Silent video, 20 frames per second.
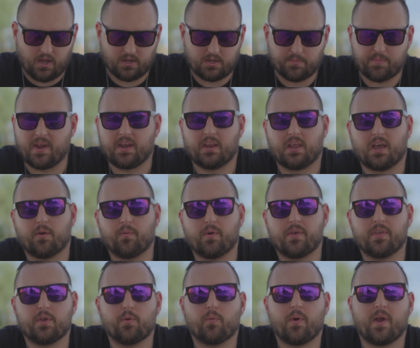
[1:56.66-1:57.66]
depending on
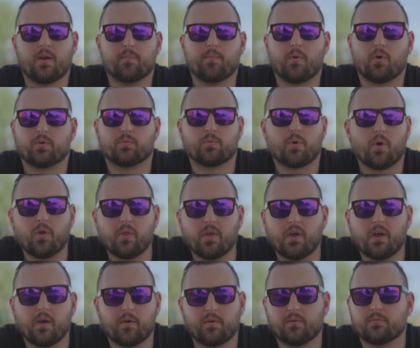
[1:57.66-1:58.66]
whether you wear
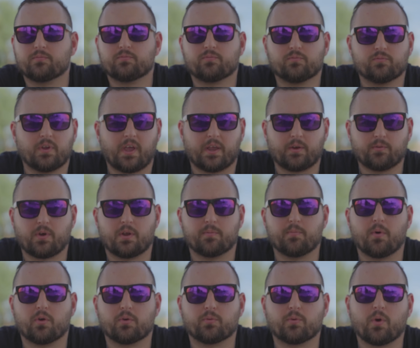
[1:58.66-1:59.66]
Motorola, like run
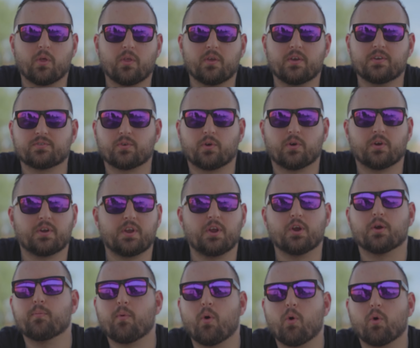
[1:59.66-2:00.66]
Motorola's or
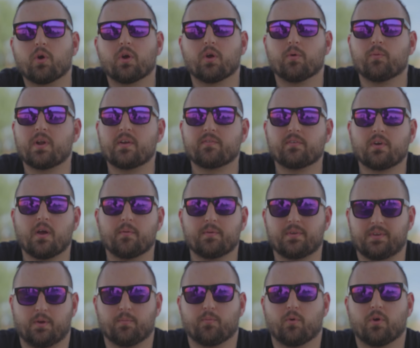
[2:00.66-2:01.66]
Earmor or whatever, I
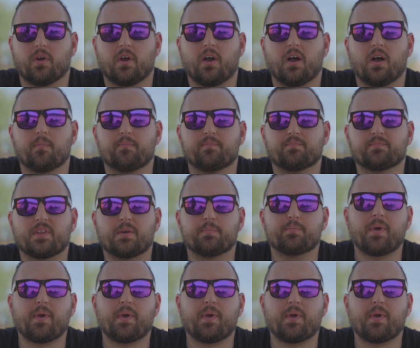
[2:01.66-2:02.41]
mean Earmor,